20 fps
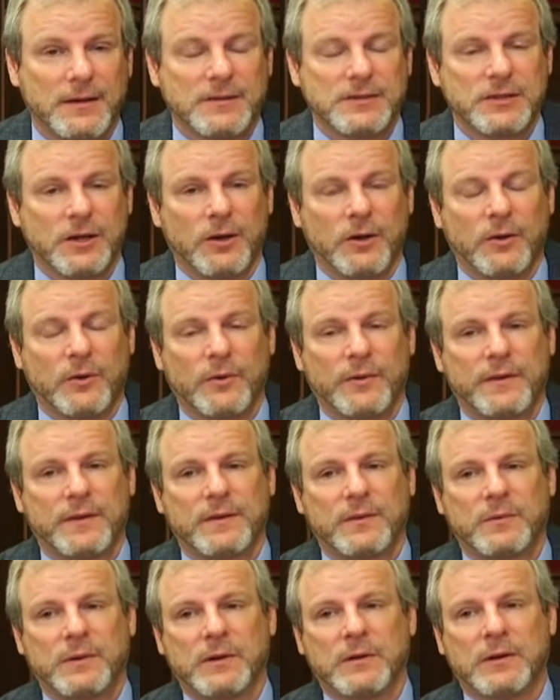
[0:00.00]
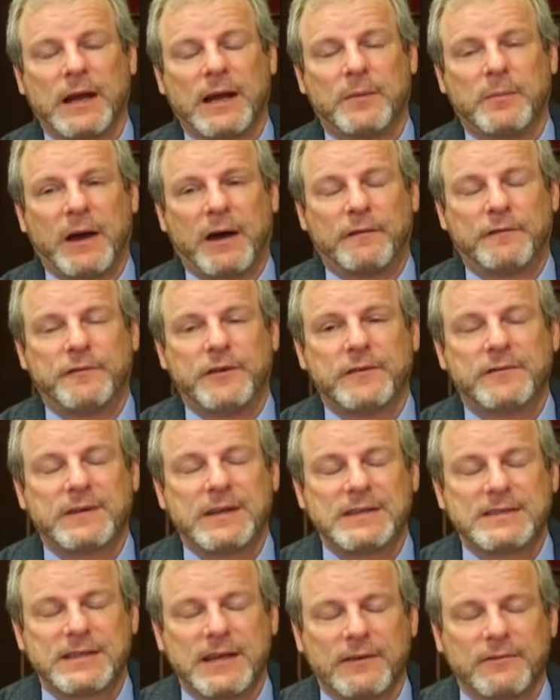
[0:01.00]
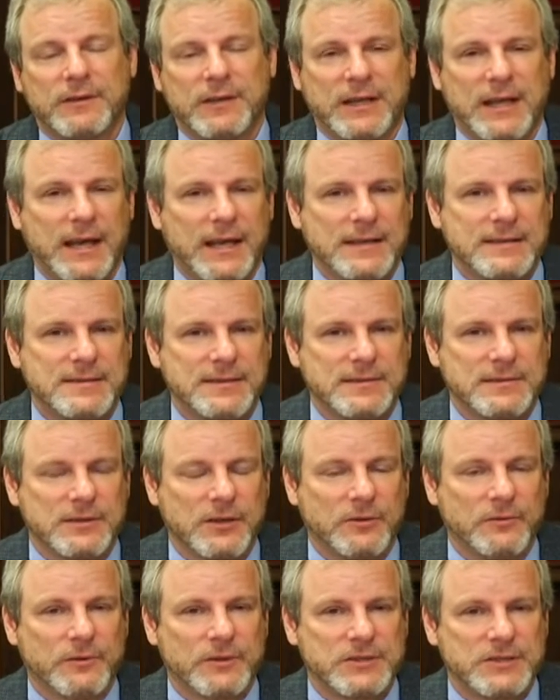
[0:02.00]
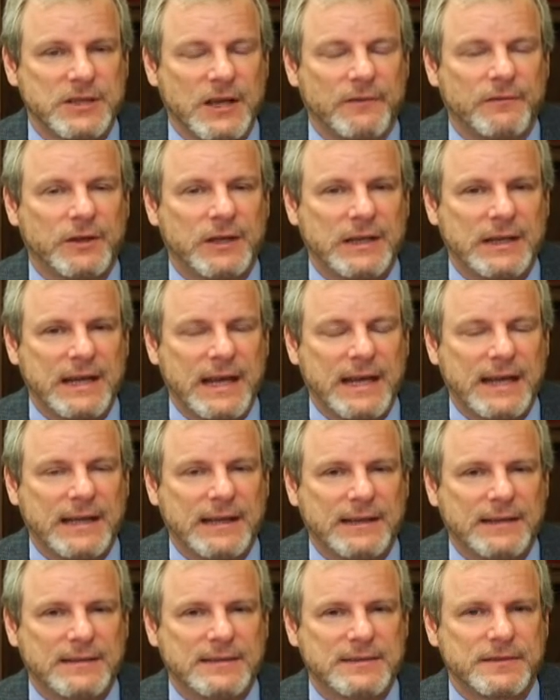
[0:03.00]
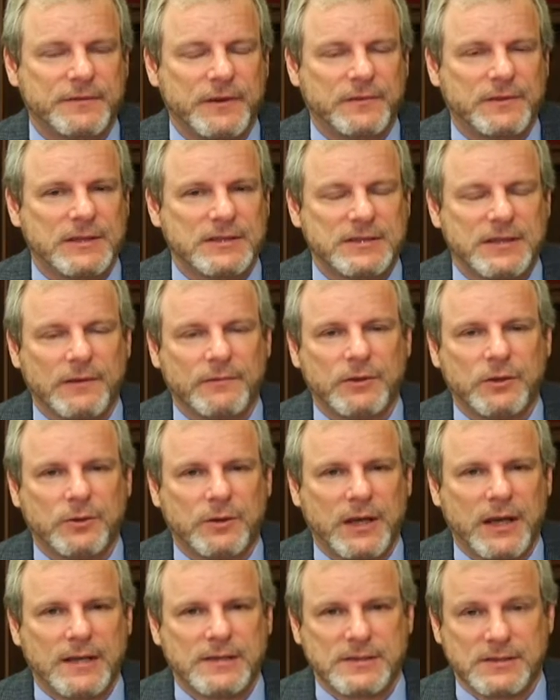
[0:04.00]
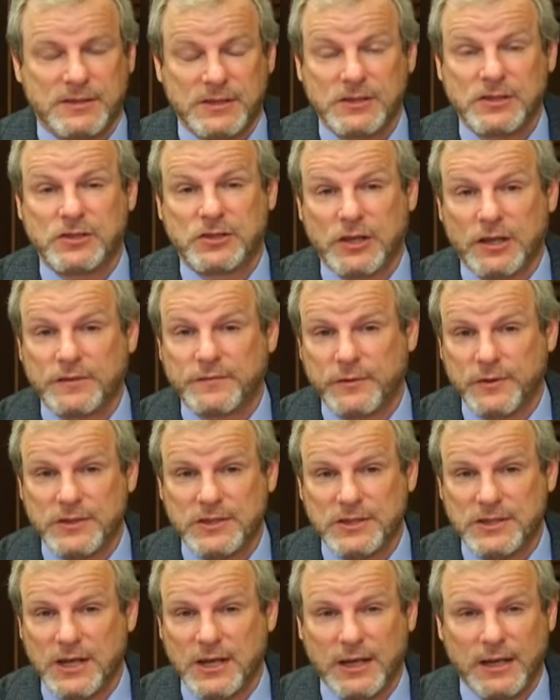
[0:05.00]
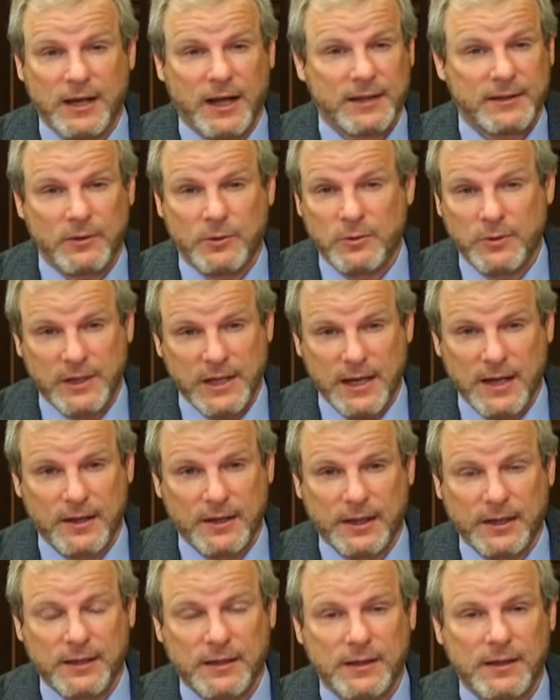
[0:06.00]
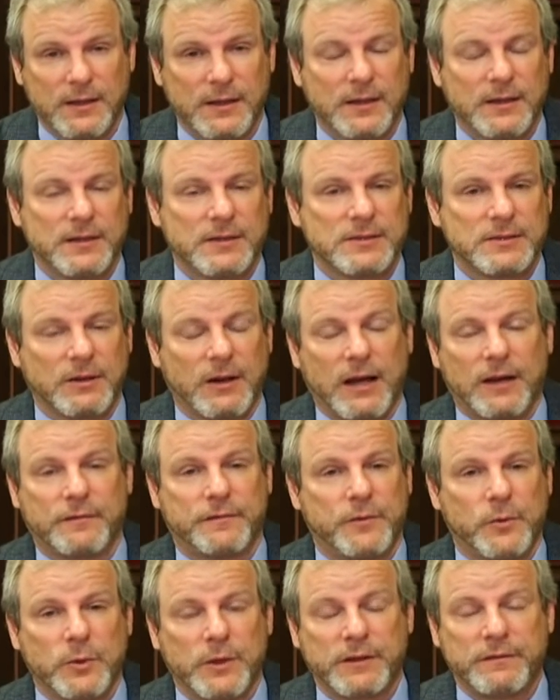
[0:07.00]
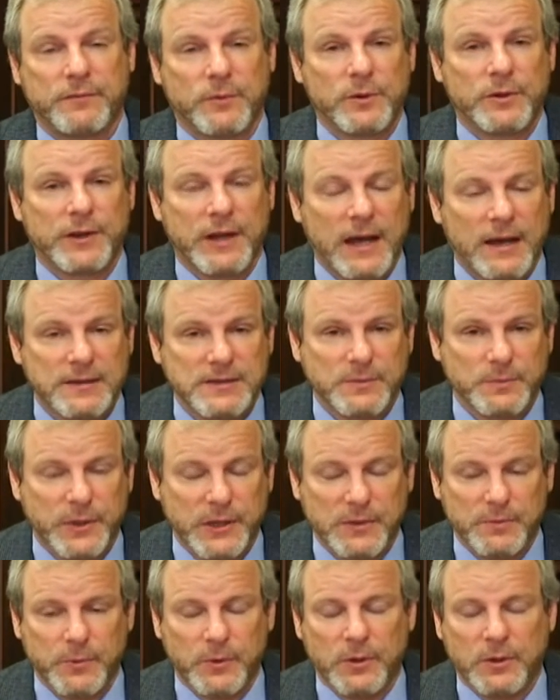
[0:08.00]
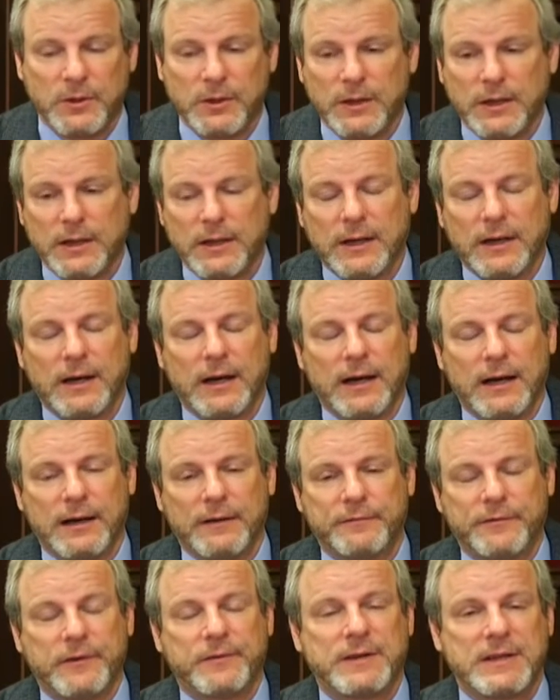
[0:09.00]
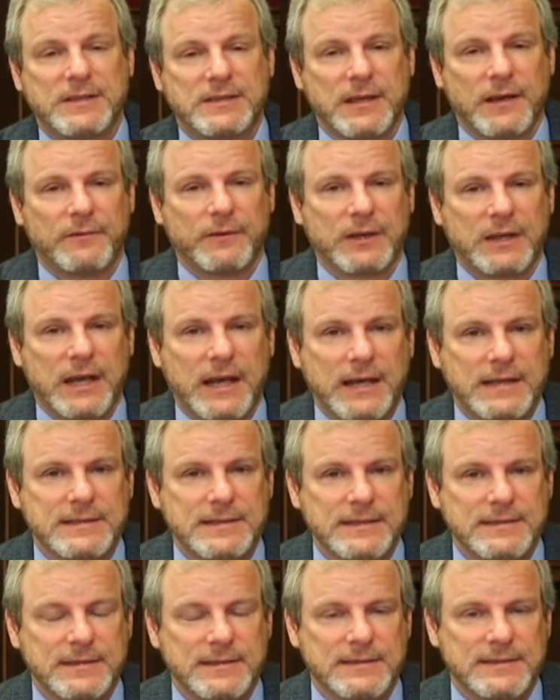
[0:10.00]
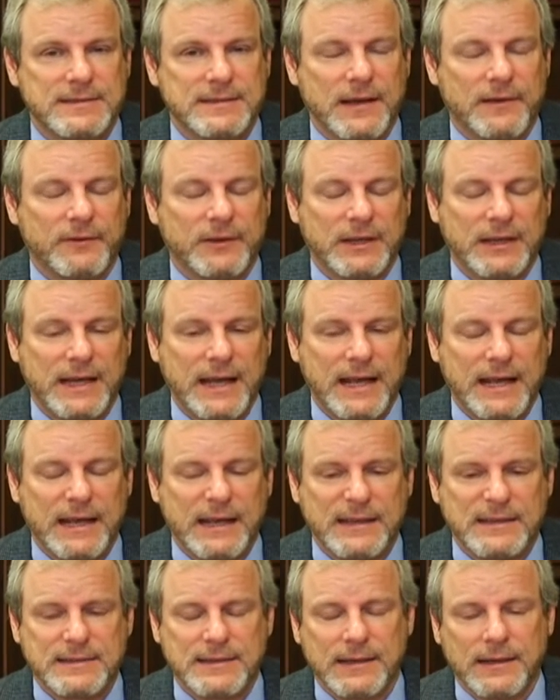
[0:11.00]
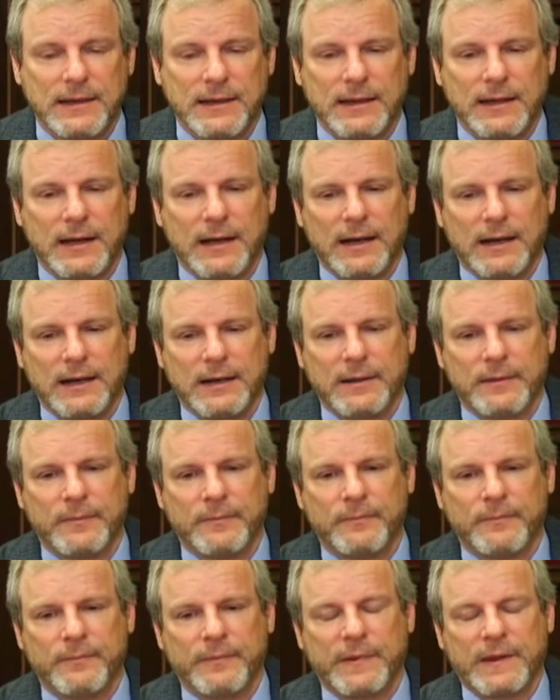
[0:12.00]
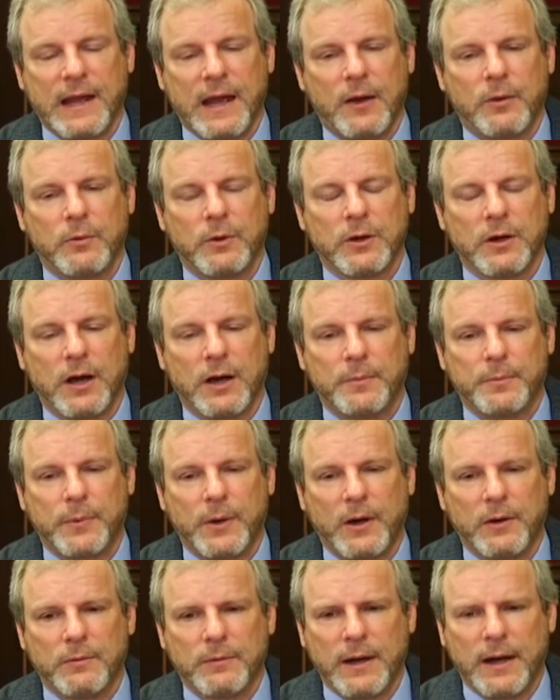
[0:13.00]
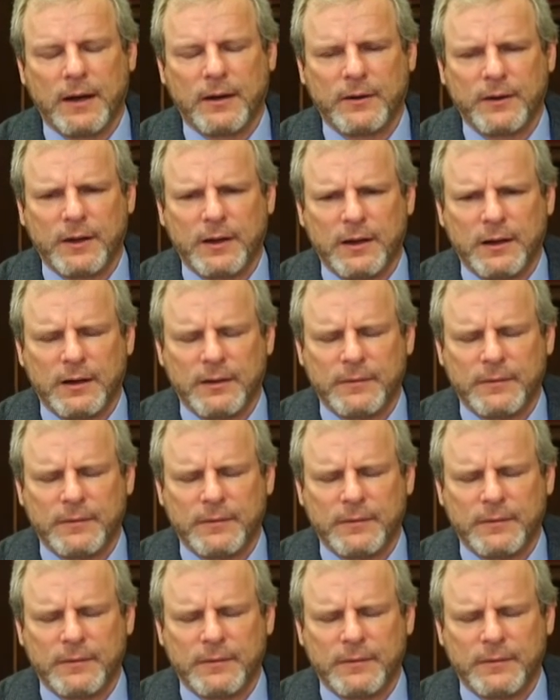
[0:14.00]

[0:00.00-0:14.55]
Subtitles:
So we were at about 57 cases over 7 days, 57 new cases. This is just for the city, not the whole county. So out of 44,000 people, 57 cases in 7 days. Now we're up around,